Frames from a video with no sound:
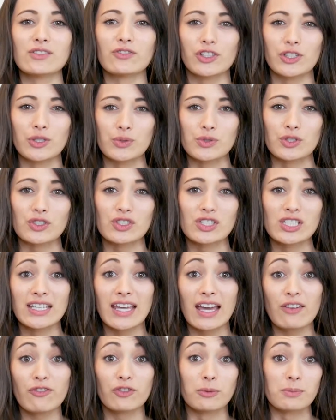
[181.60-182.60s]
for users to
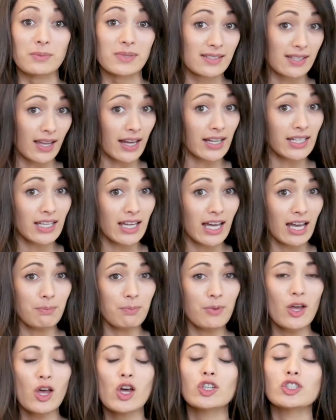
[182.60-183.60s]
get from signing
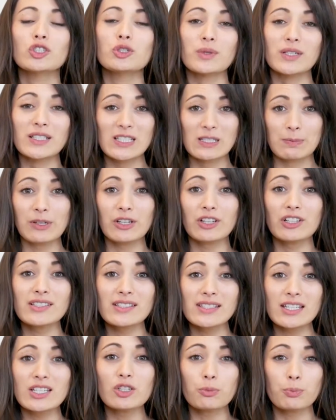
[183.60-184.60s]
up to
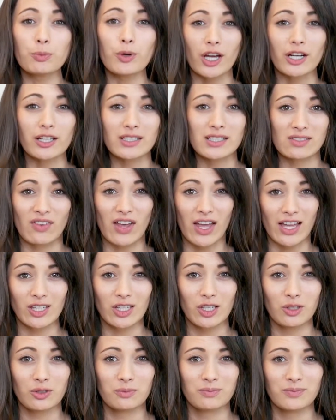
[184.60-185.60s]
experiencing your product's
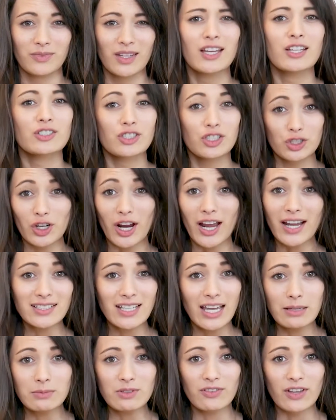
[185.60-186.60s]
value. To track
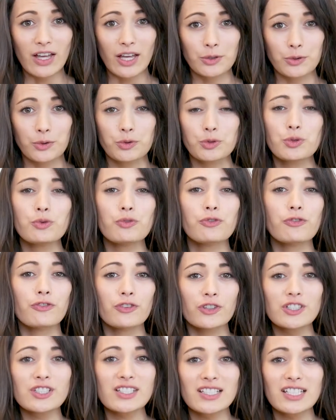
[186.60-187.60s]
time to value, you
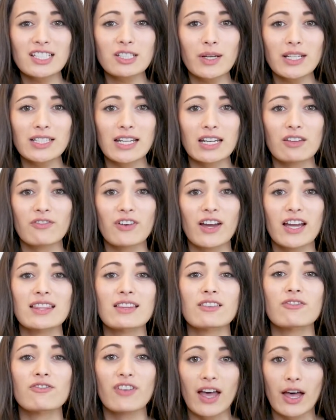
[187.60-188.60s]
first need to identify
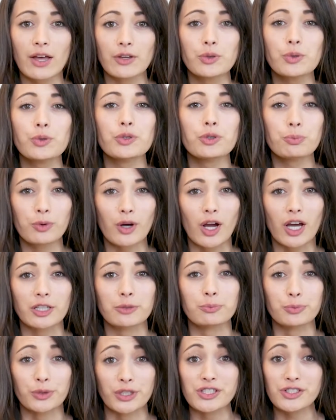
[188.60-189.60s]
the value your
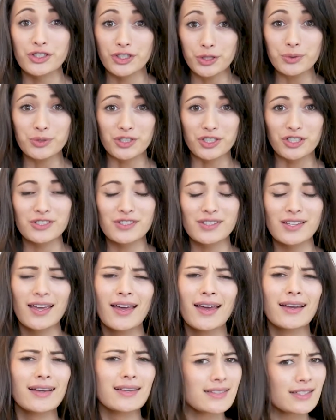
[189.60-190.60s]
product brings users,
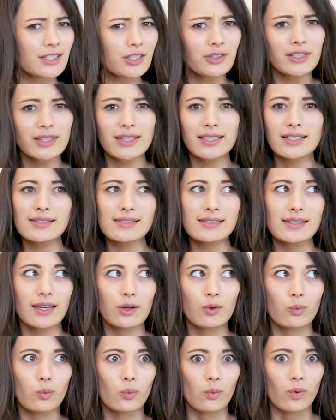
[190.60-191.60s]
considering things
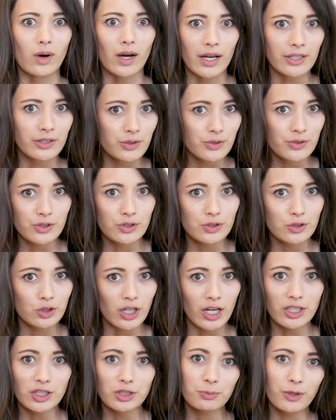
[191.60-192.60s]
like why users
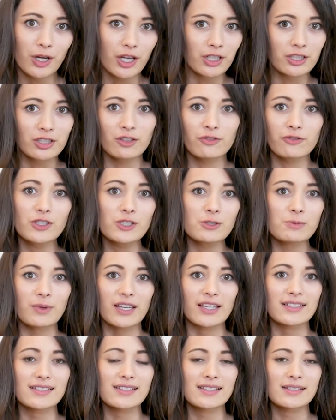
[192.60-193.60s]
tried your product in the first
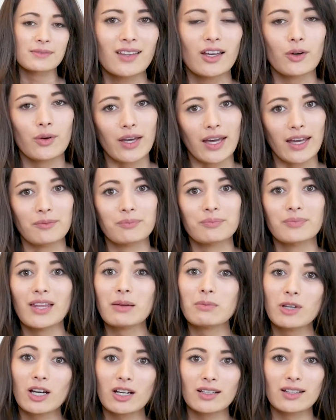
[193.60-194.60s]
place. Okay,
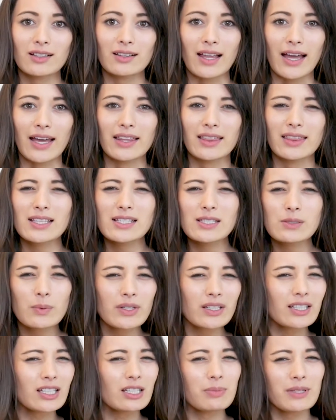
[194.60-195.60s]
I'm not gonna lie, this
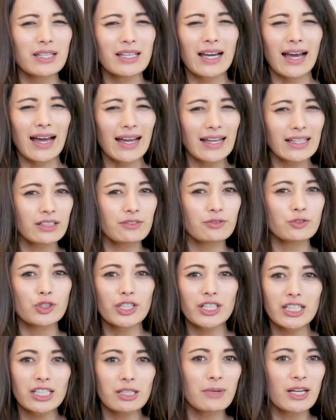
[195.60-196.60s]
one can be kind of
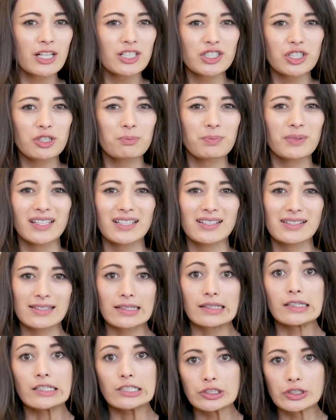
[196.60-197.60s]
tricky to measure because
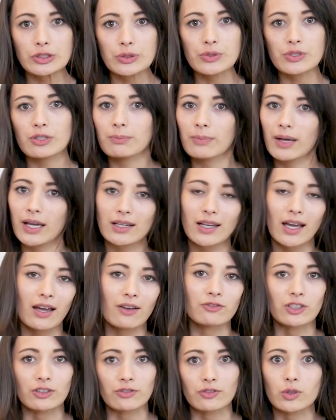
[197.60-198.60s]
each user might
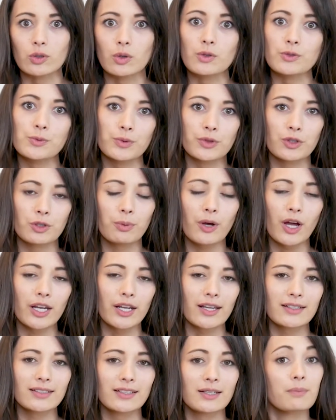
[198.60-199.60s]
have different goals with your
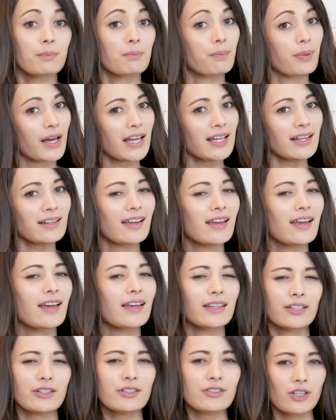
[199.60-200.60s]
product. But
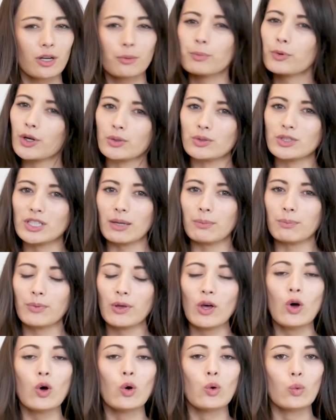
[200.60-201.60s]
here's our pro tip.
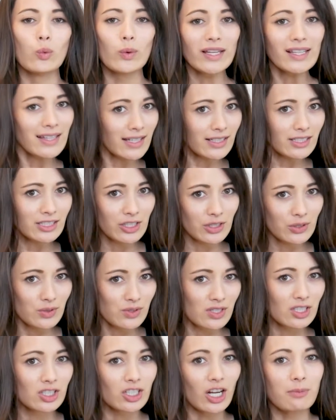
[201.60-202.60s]
We like to
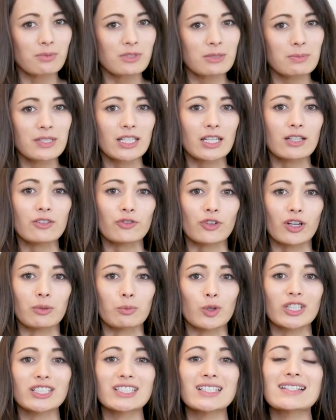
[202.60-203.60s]
use the jobs to be done
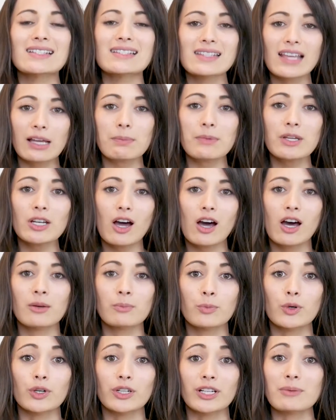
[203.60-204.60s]
framework to segment
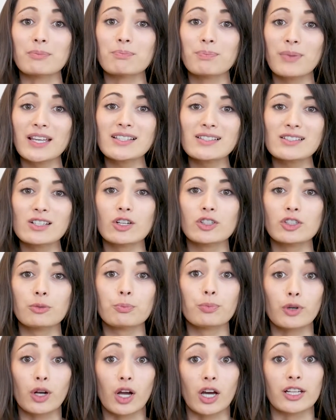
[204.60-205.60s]
onboarding based on your
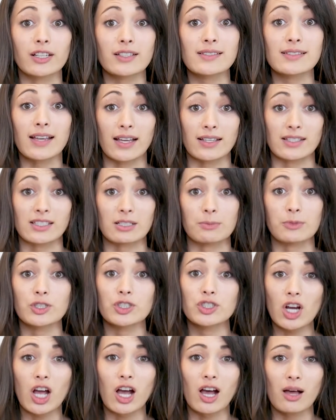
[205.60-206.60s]
product's
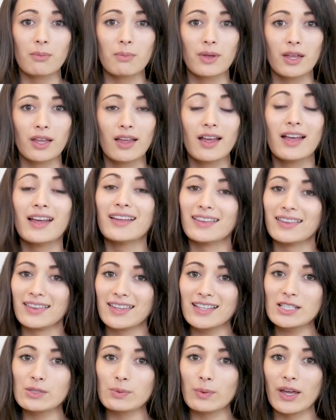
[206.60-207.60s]
customer job.
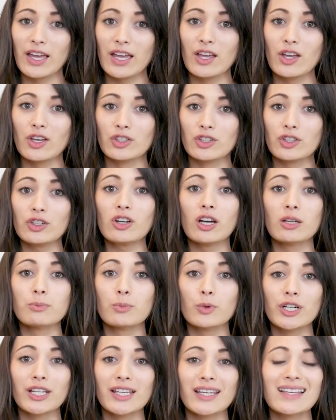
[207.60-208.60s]
This way, your
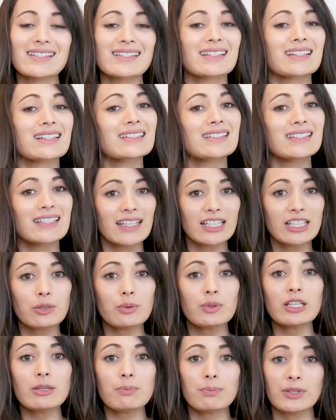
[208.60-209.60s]
onboarding is
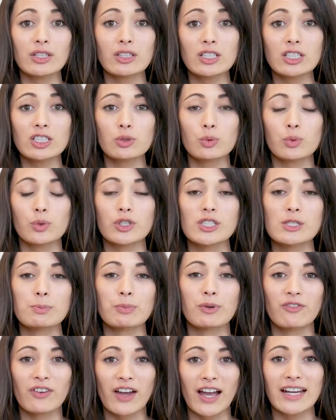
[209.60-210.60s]
continually building towards
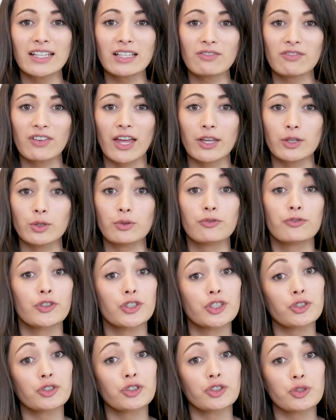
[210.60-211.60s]
providing value for
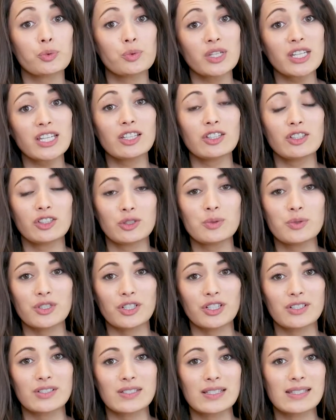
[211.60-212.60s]
your unique
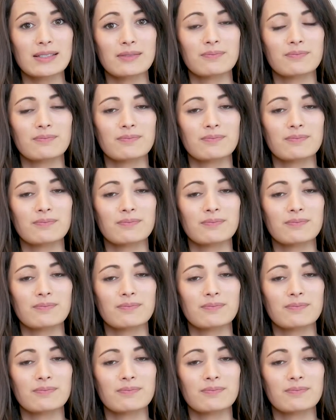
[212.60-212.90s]
users.